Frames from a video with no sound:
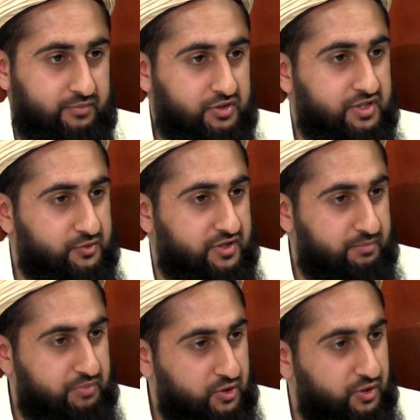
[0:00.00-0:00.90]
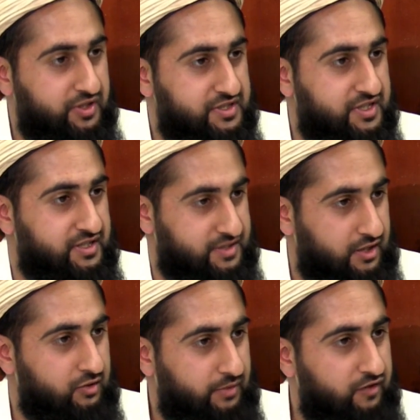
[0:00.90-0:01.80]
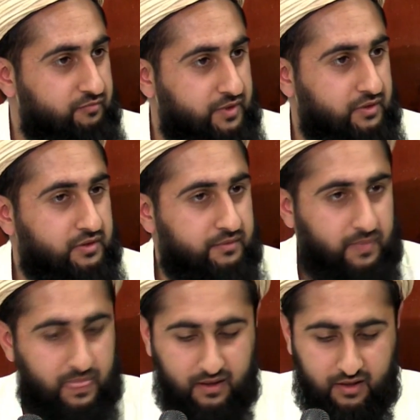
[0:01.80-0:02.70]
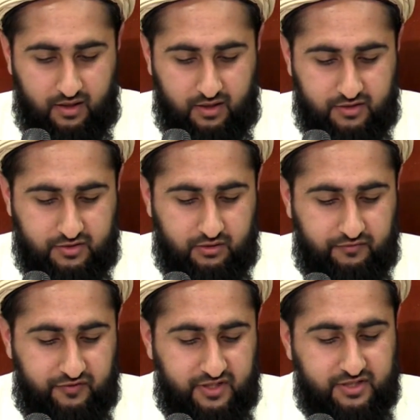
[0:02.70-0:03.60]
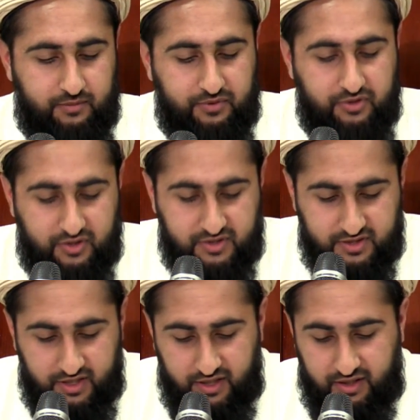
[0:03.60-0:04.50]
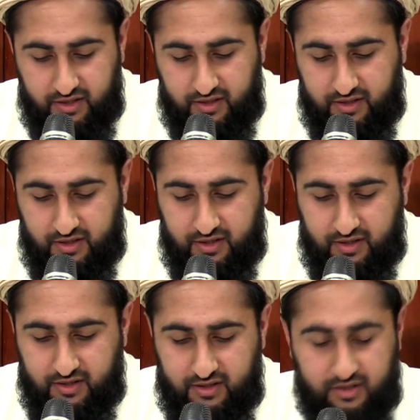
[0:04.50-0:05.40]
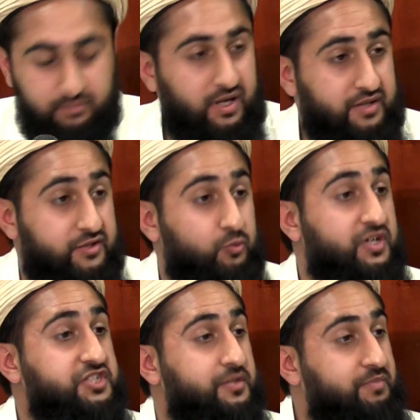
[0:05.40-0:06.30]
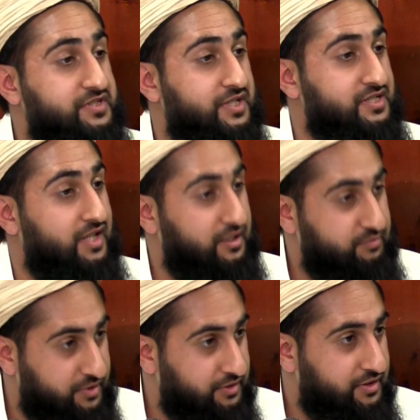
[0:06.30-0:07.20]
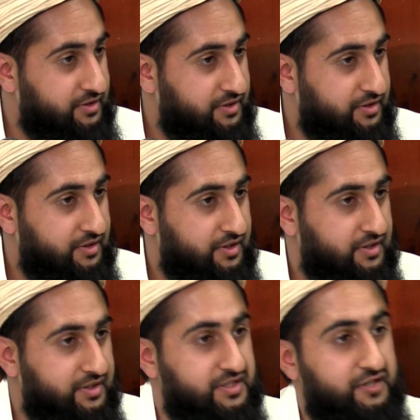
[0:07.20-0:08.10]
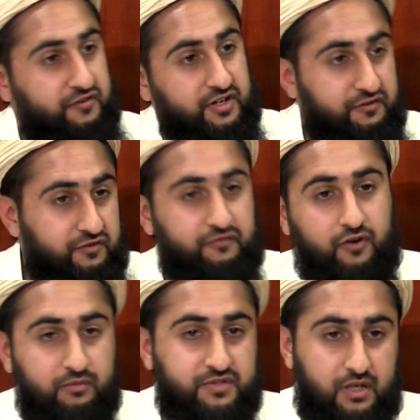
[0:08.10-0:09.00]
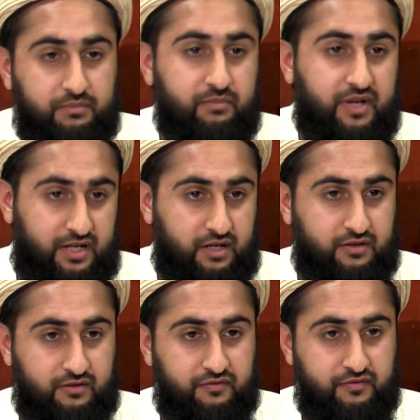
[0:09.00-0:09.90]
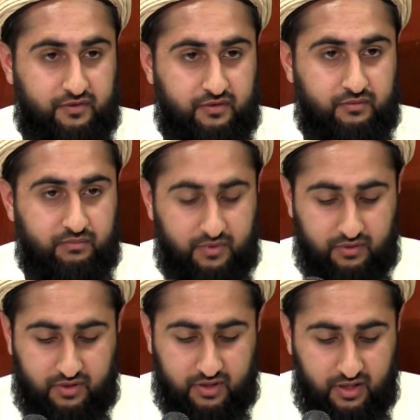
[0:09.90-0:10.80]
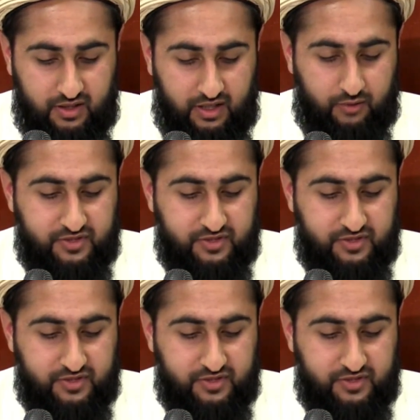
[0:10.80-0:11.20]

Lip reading: Butter is one of the purest things that come out of milk. So, for example, you could say ibadat, worship in general, is like milk. There are different forms can be made out of milk, like